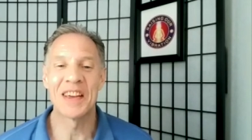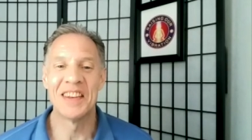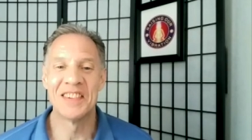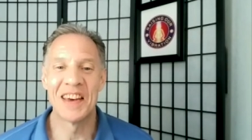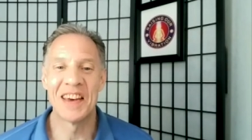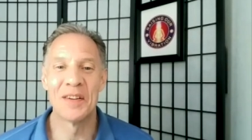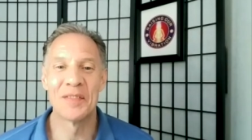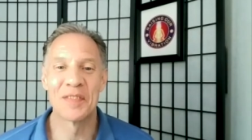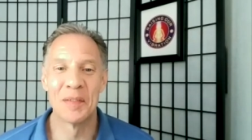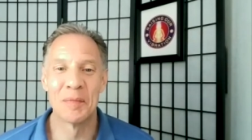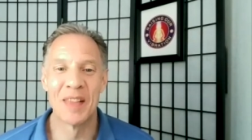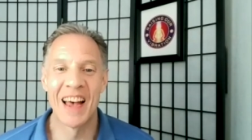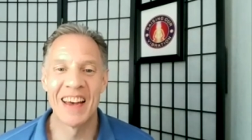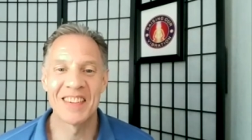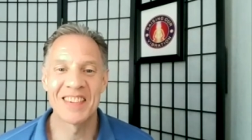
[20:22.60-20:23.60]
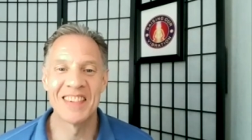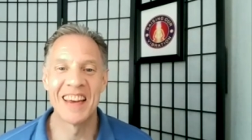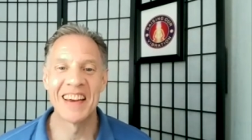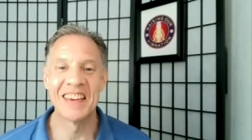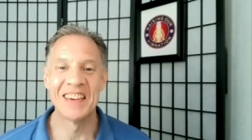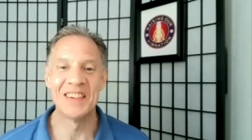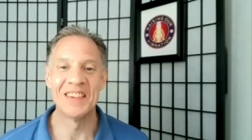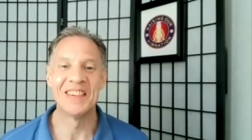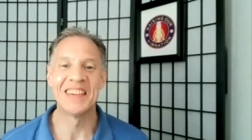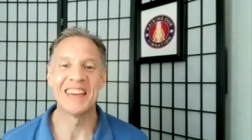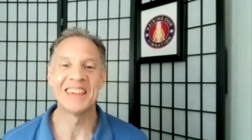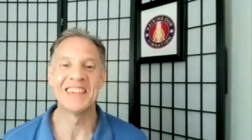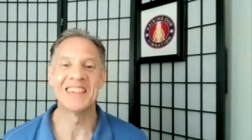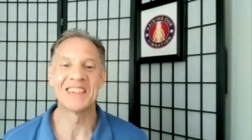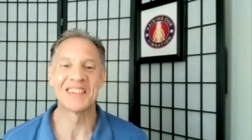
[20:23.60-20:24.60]
can tell from last night, you
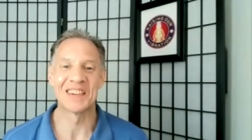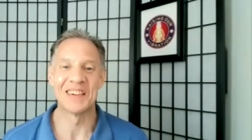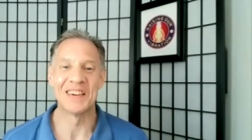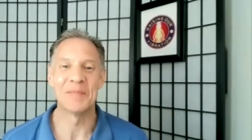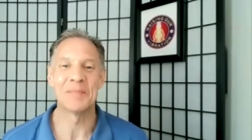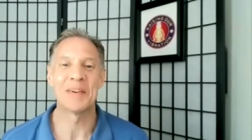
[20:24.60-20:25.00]
didn't sleep.